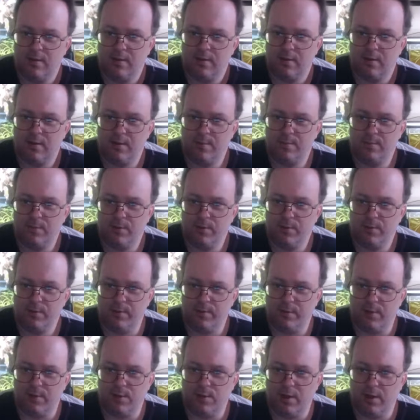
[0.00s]
Don't bother with
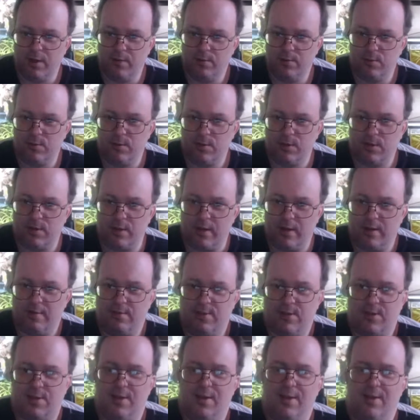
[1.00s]
the channel, just save
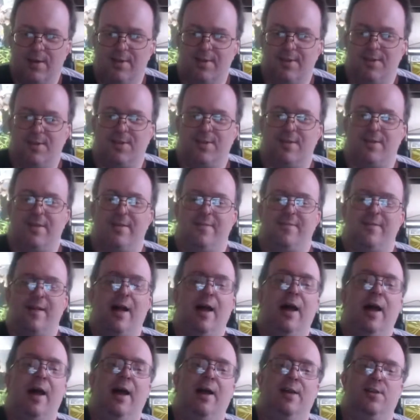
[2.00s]
certain stuff.
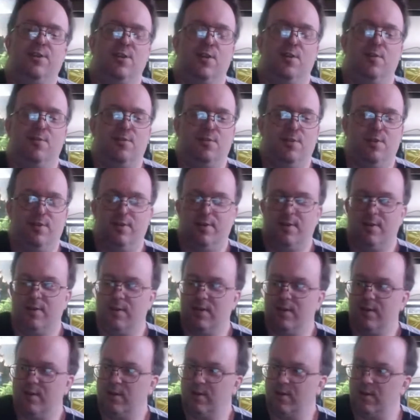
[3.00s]
So
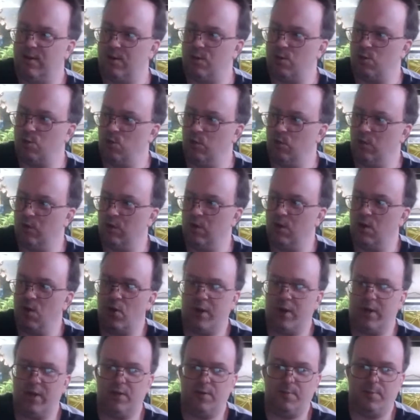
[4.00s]
it's your
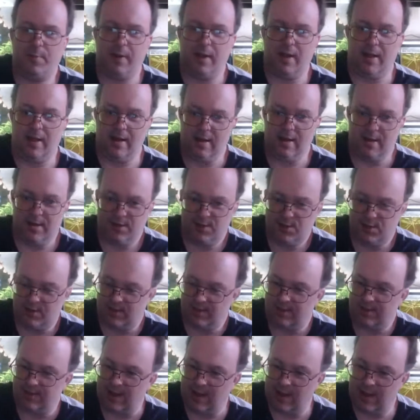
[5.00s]
liked playlist.
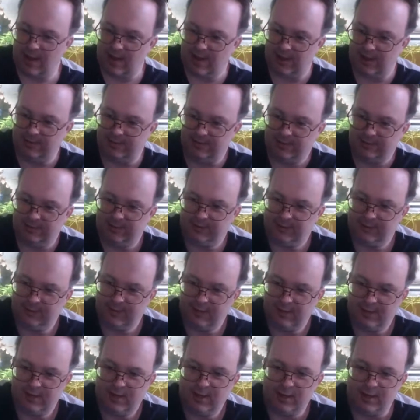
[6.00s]

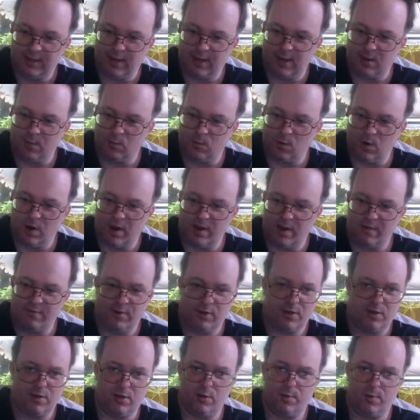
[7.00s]
Yeah, whatever
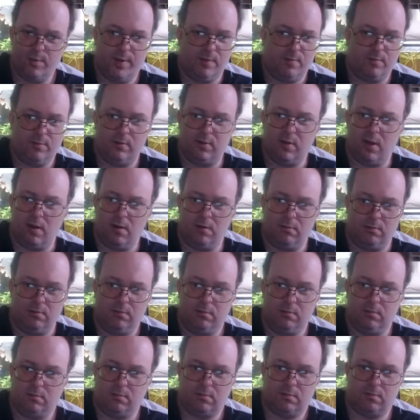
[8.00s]
you do, people, don't
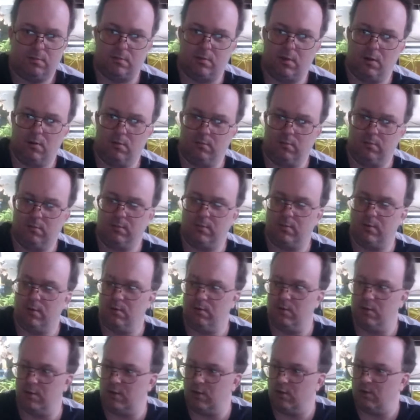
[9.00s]
go
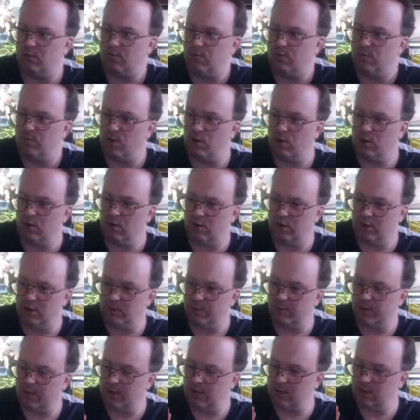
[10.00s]
looking through my liked
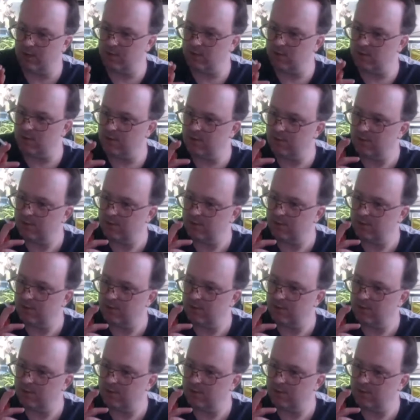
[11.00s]
playlist.